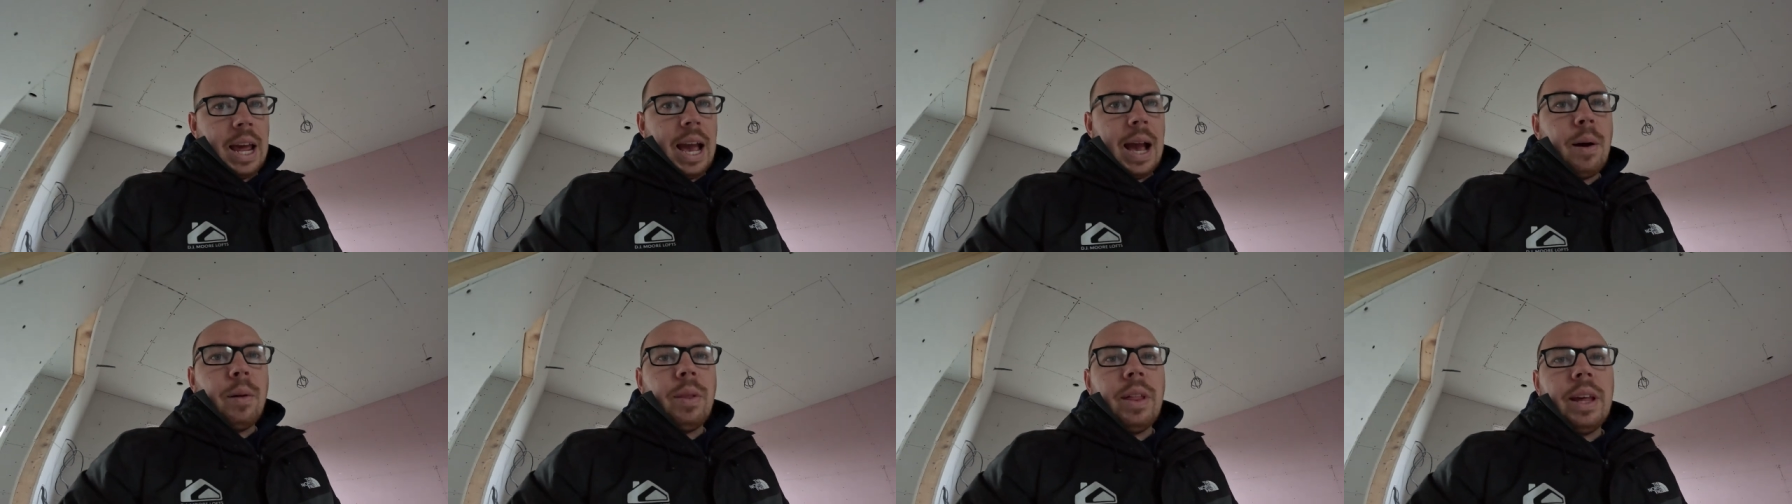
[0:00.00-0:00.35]

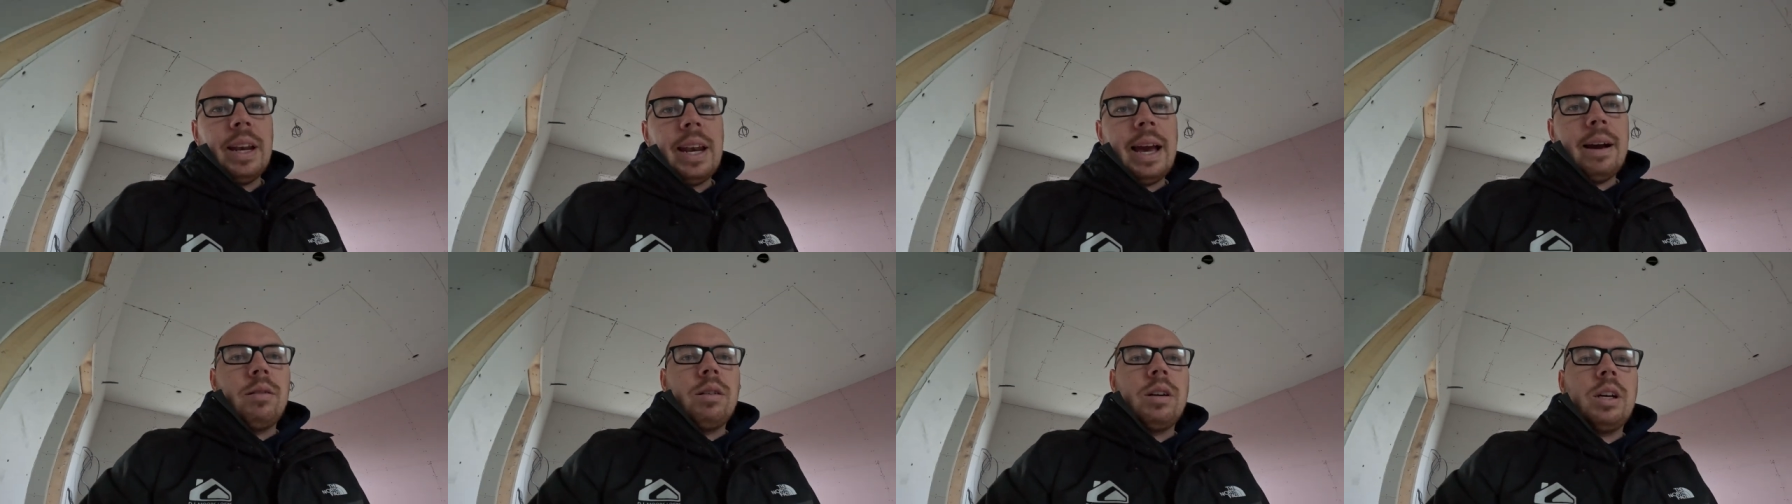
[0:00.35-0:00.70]
now they're
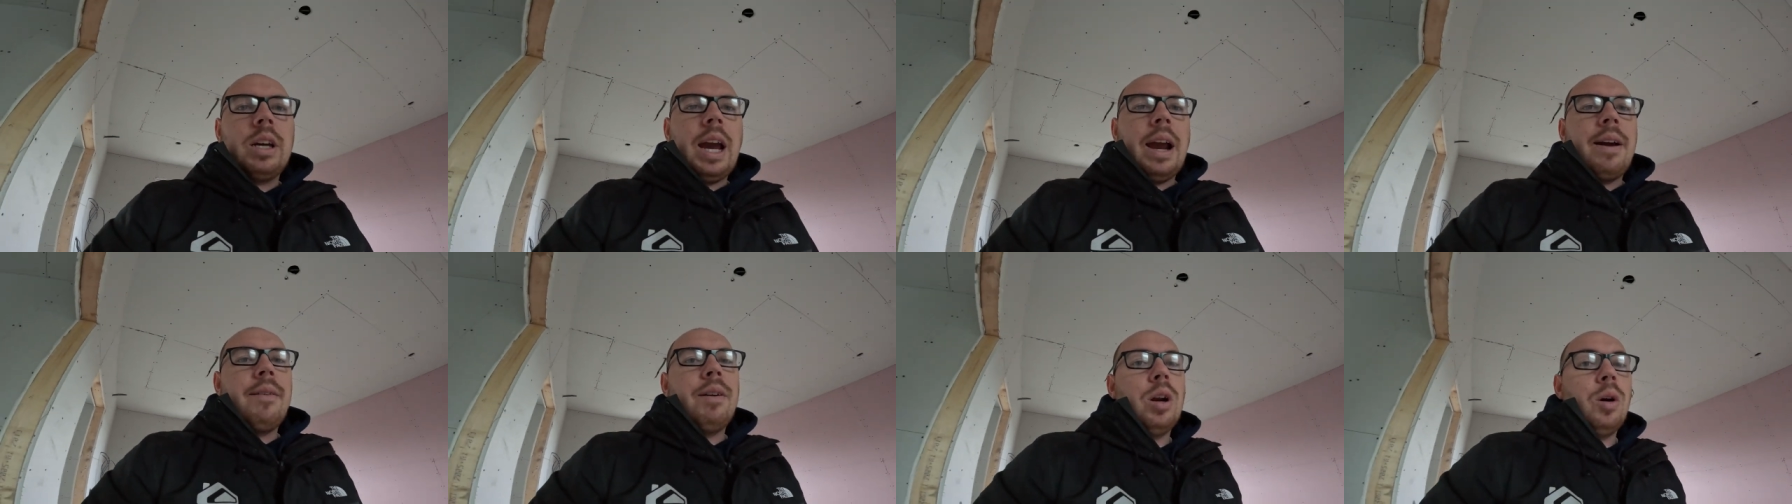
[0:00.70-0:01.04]
now
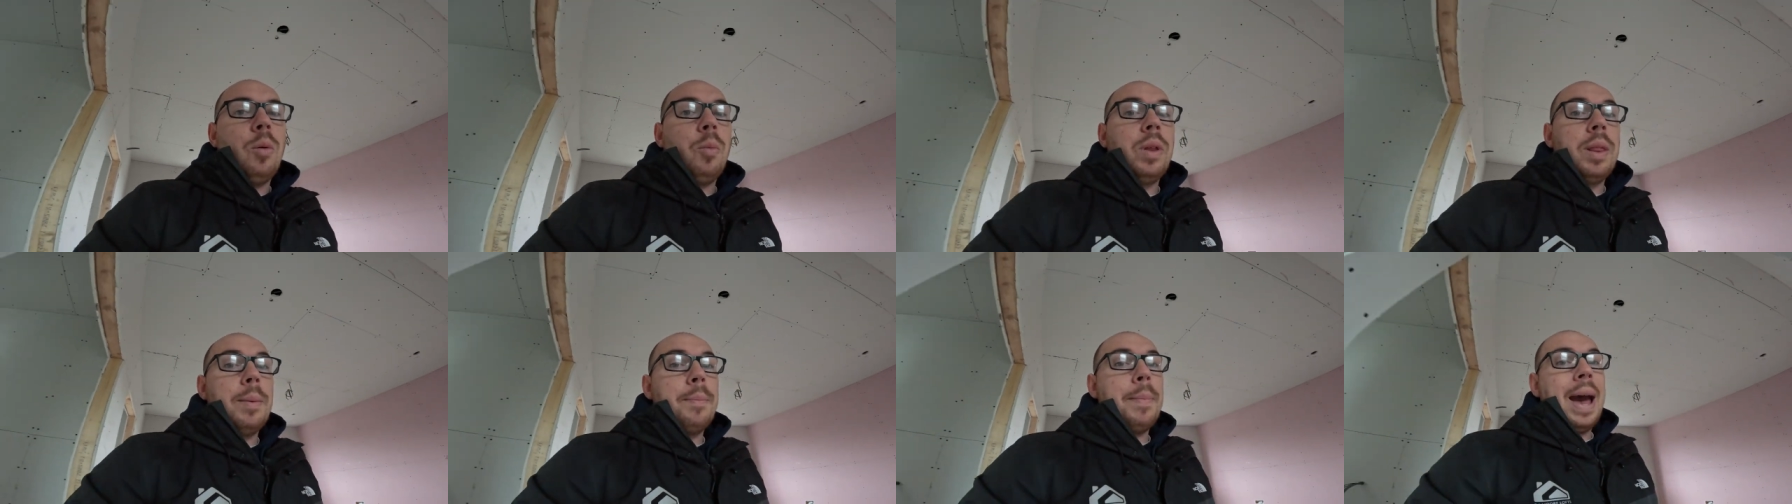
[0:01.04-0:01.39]
carrying
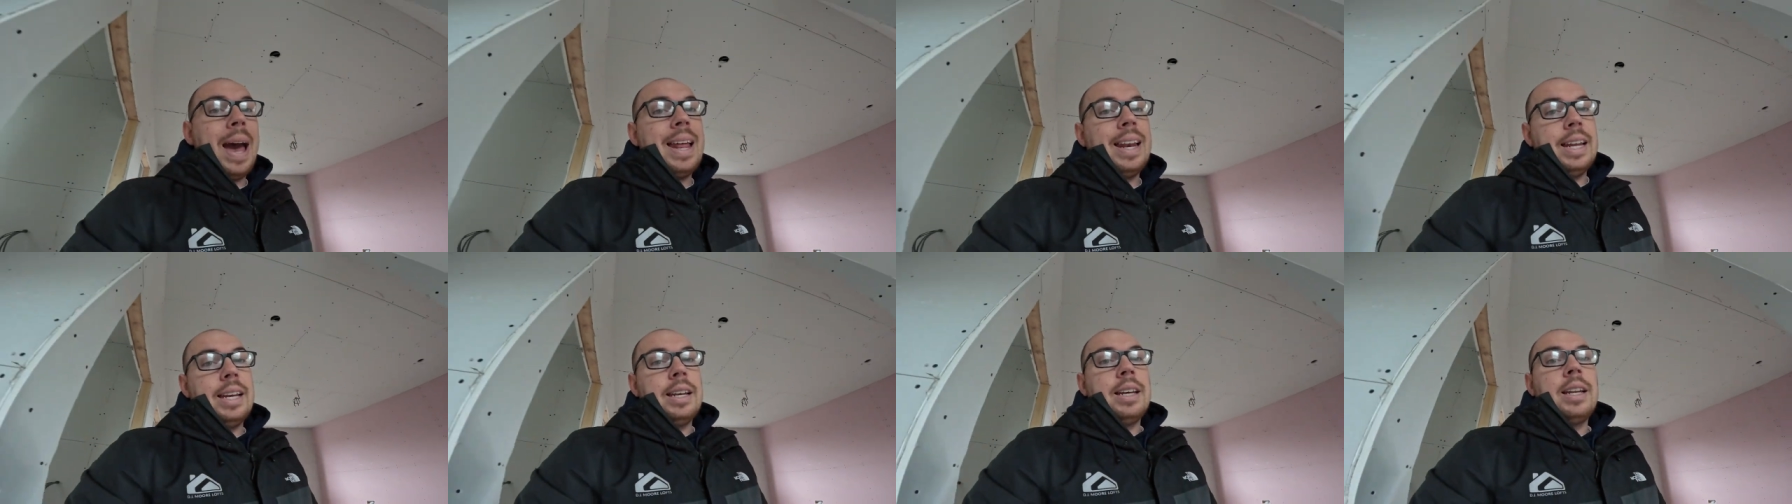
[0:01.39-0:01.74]
on with the
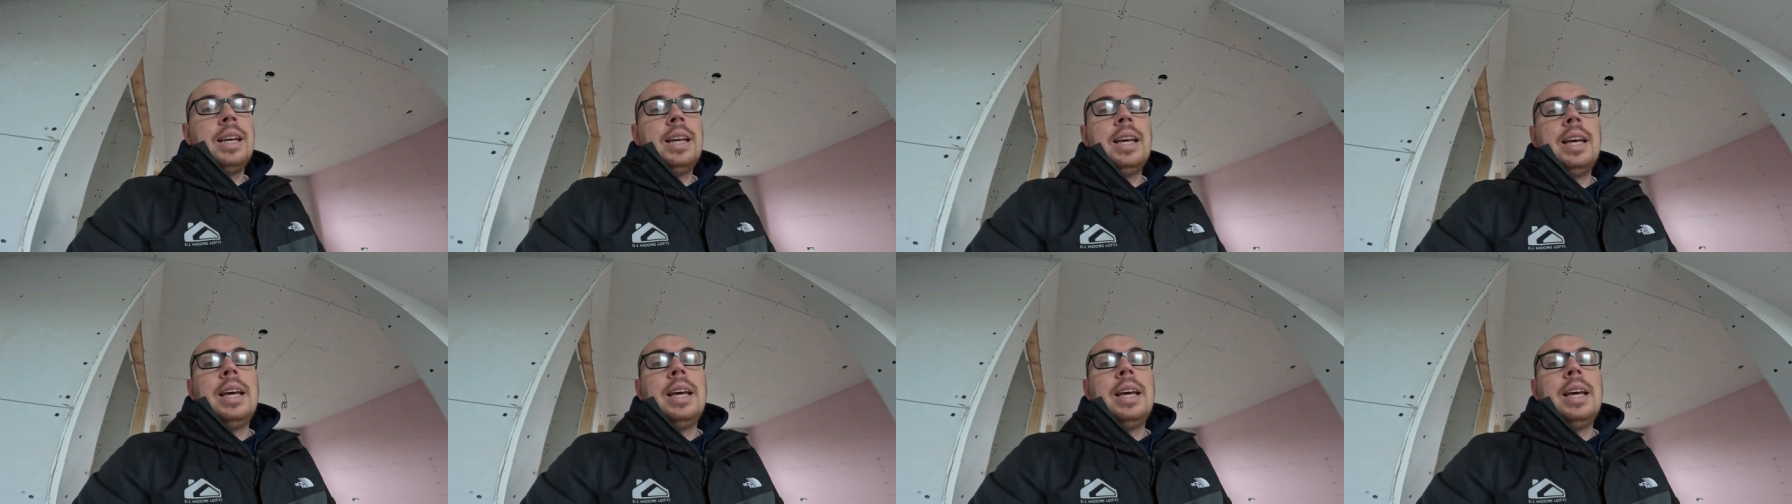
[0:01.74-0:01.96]
battening